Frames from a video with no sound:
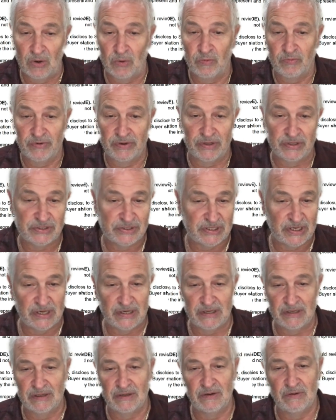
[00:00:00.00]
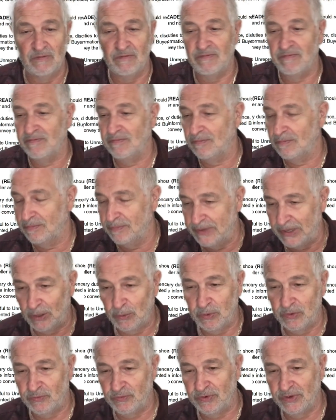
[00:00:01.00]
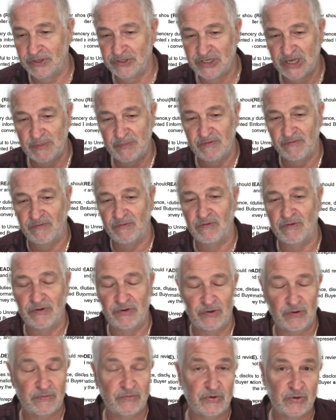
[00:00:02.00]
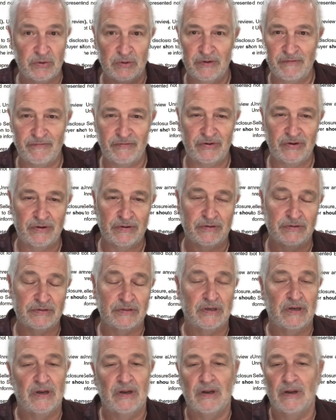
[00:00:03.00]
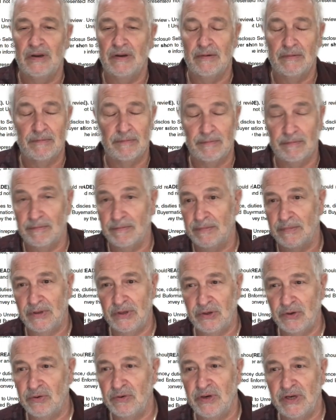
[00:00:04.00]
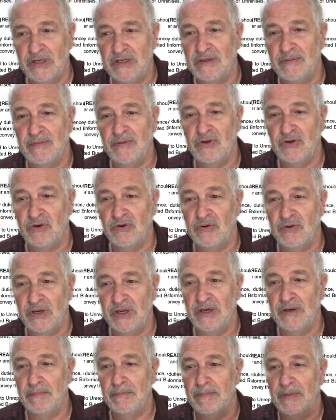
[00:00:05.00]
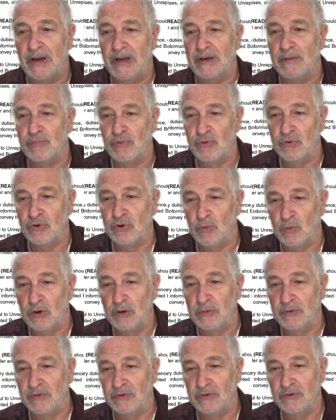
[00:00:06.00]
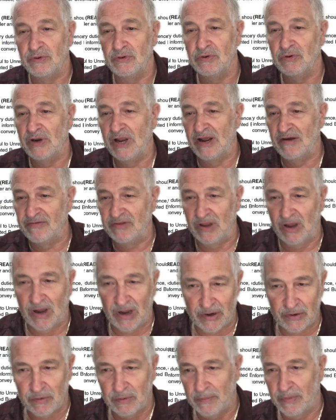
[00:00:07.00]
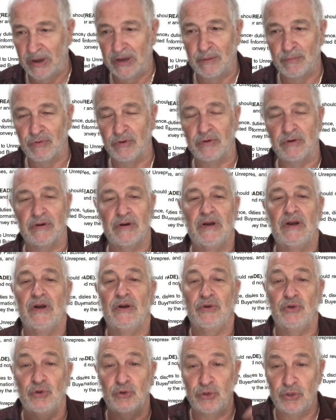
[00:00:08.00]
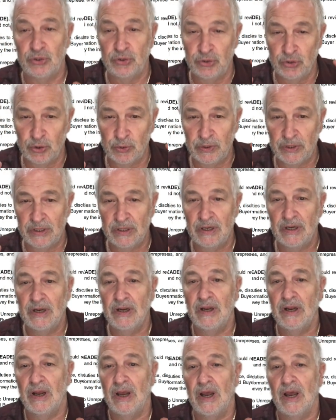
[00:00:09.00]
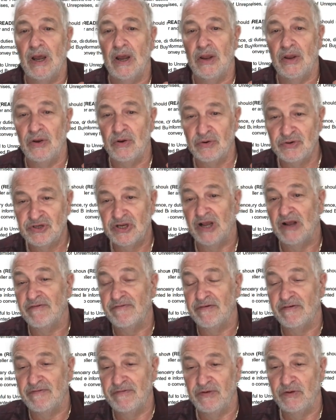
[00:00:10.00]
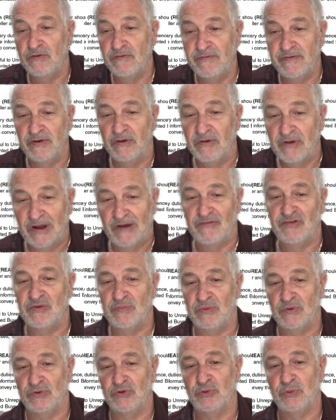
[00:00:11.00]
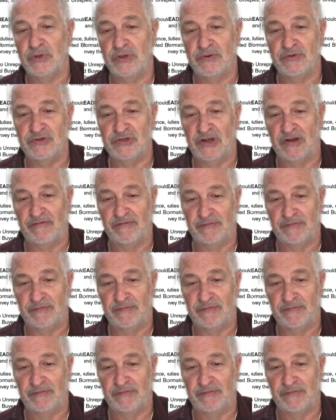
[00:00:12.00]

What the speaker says: real estate and you've dealt with real estate before and you've done it for years. You don't need a buyer broker to work with you. You don't have to hire a buyer broker. You could do it yourself if you feel comfortable doing it yourself.